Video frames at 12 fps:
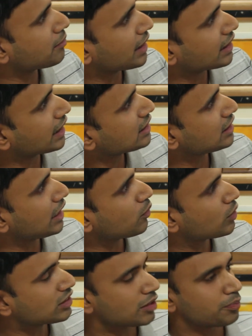I think. She
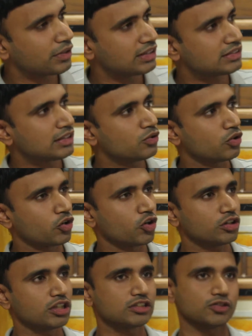was the person who
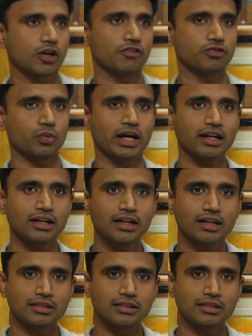wrote the software